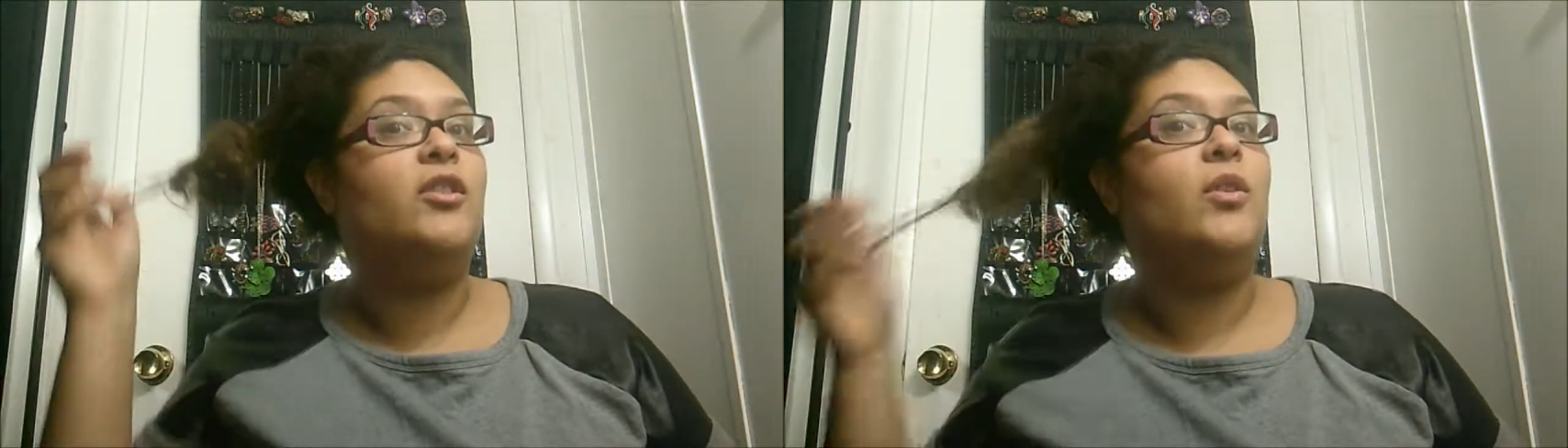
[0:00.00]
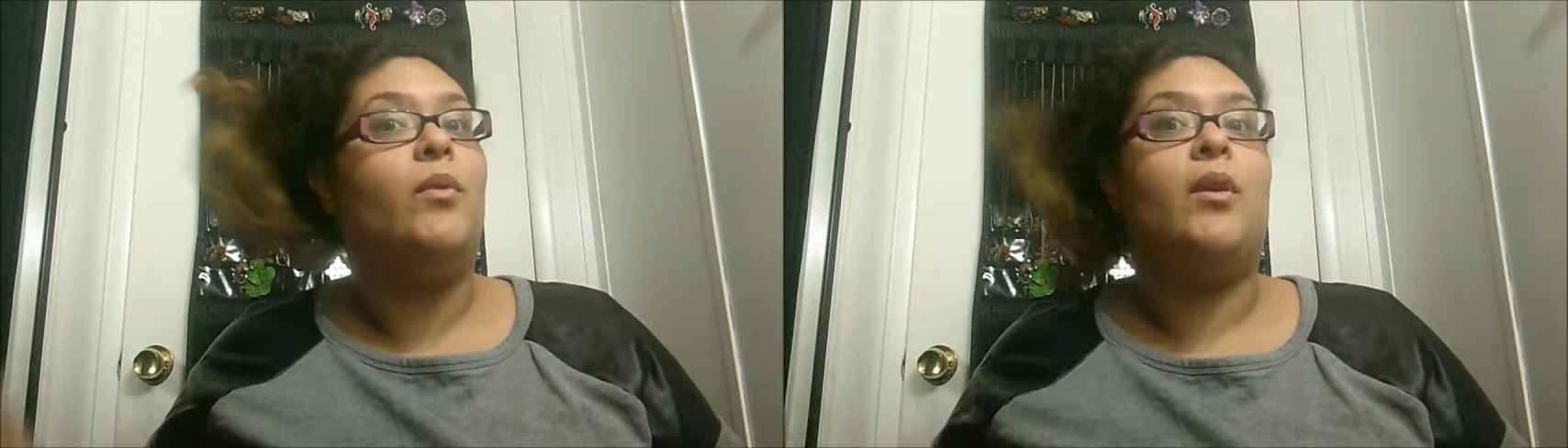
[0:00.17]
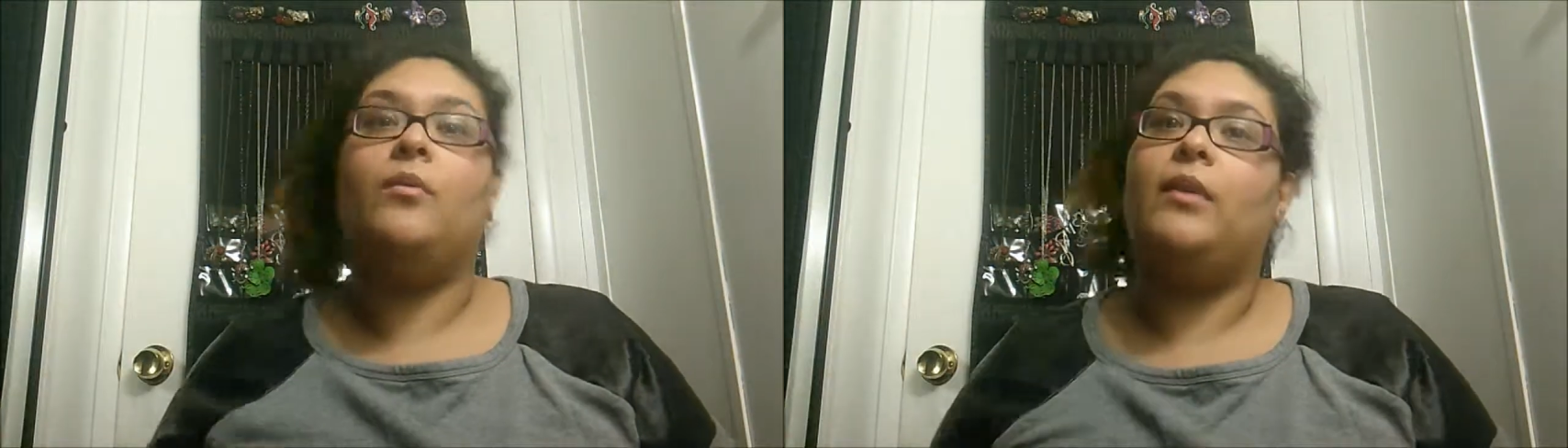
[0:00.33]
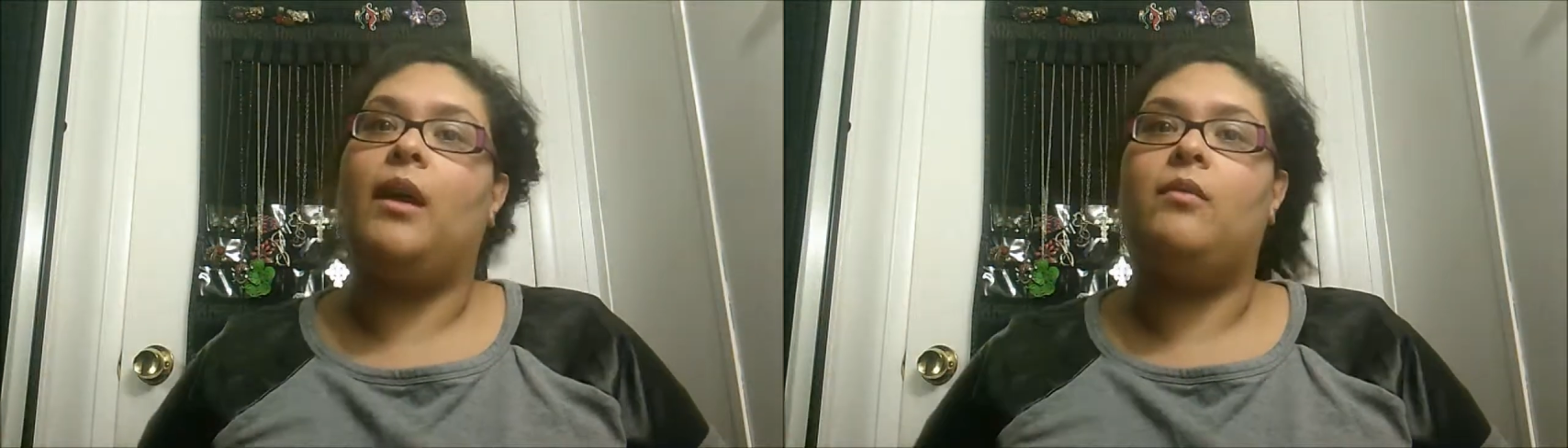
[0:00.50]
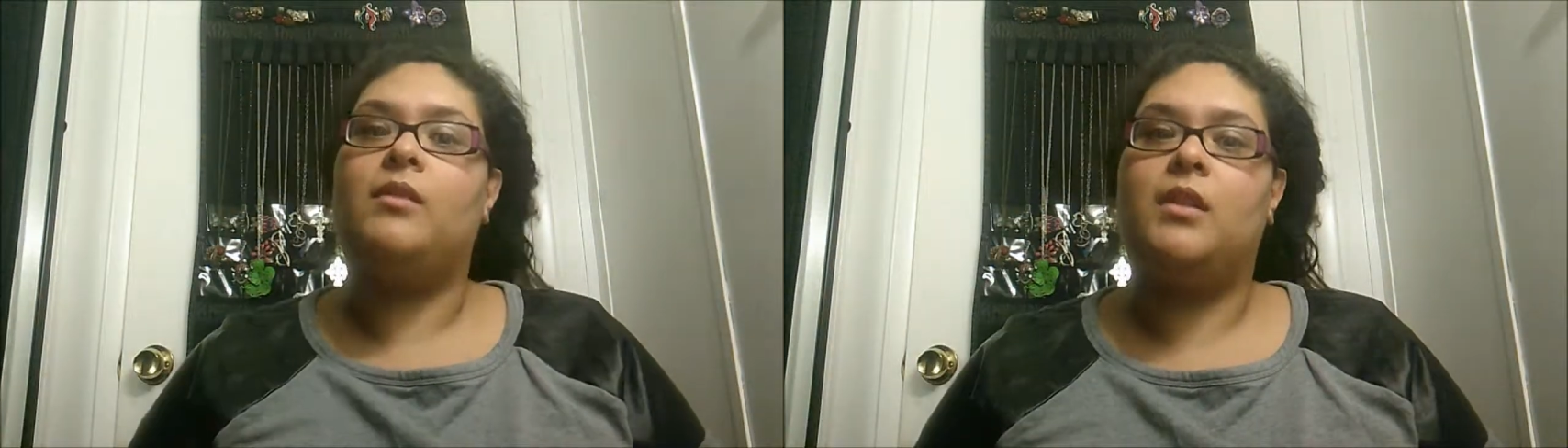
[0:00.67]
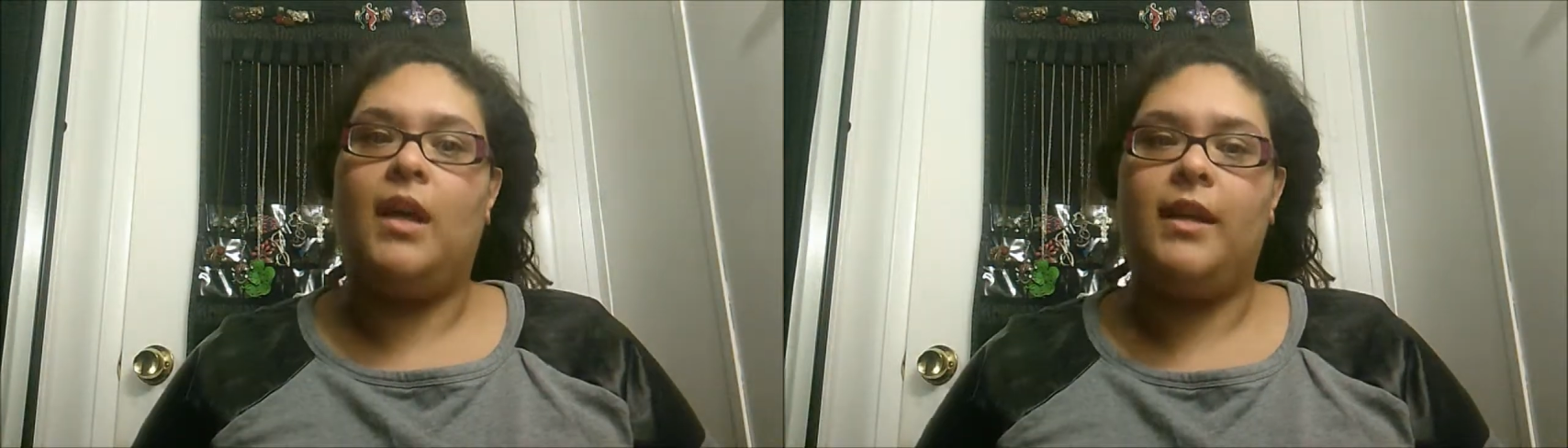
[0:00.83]
to wear when I
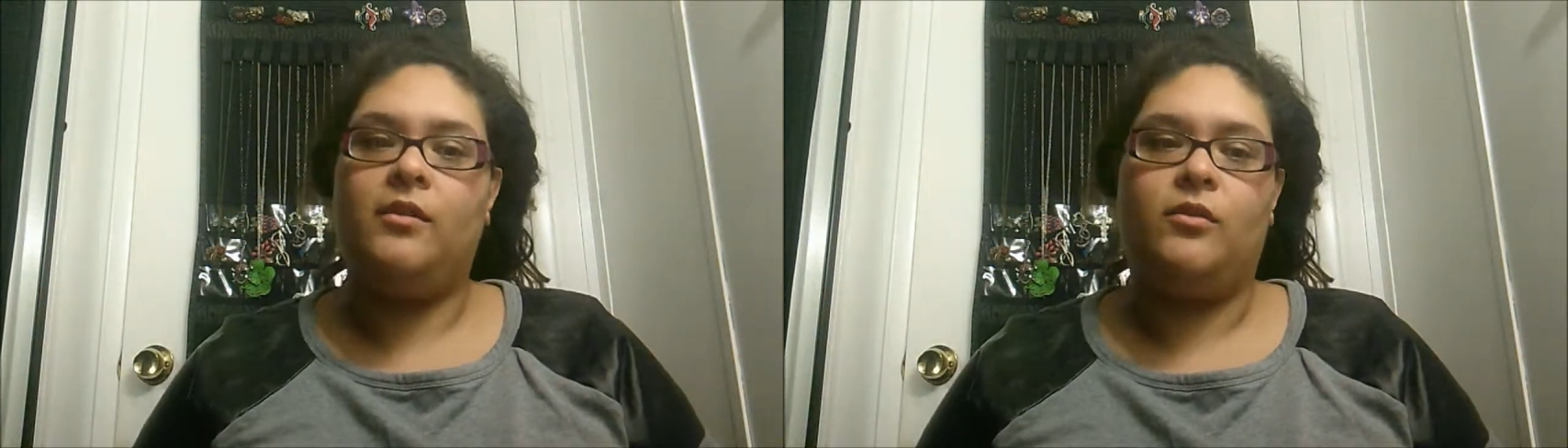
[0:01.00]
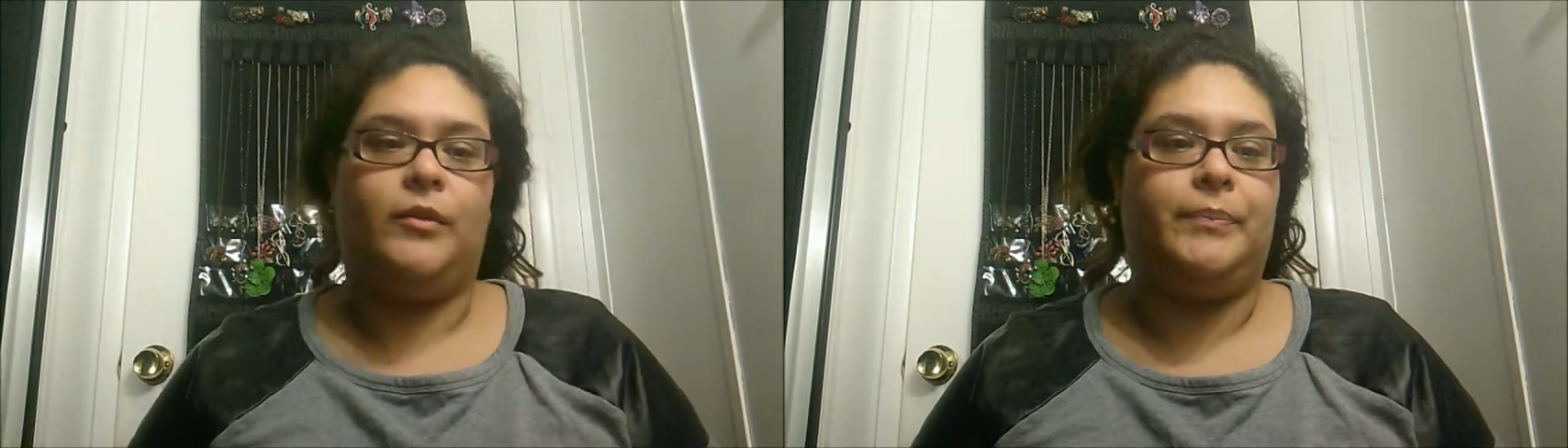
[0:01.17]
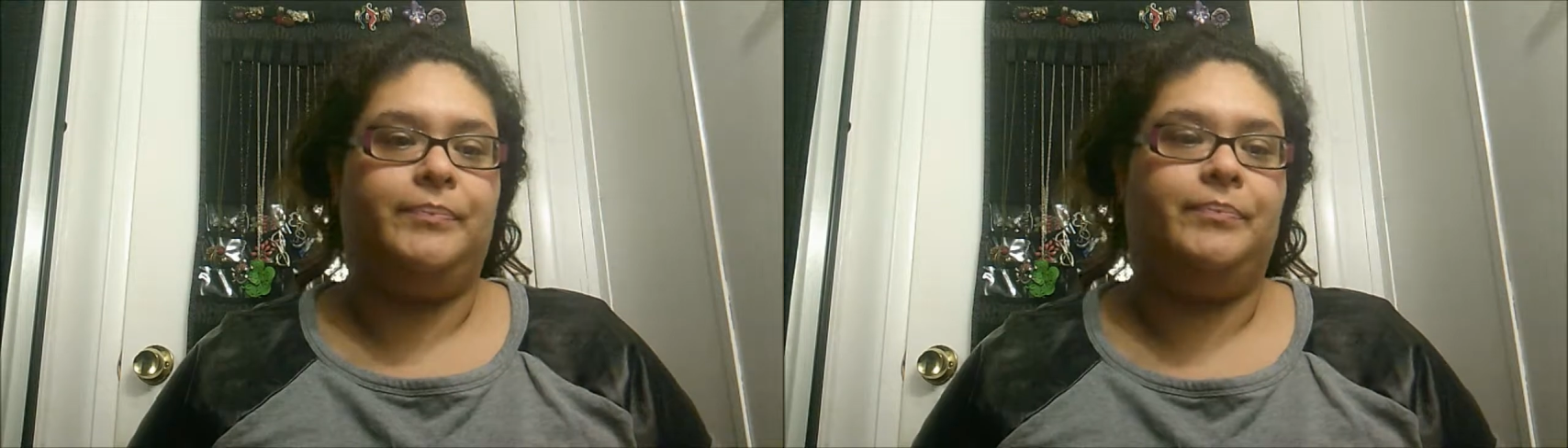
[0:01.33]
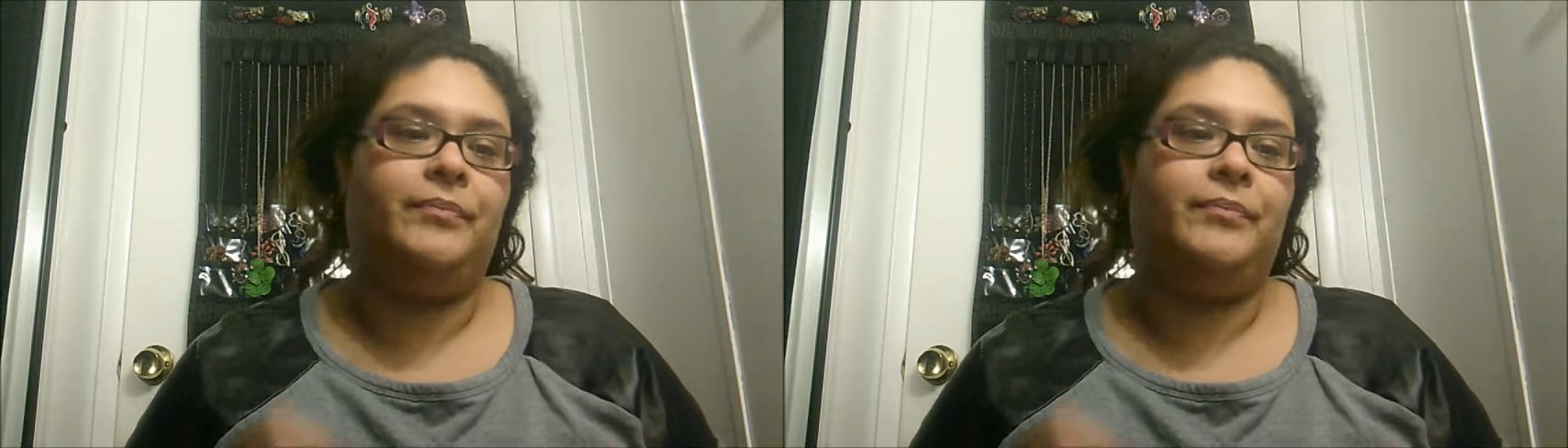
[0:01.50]
was in high school.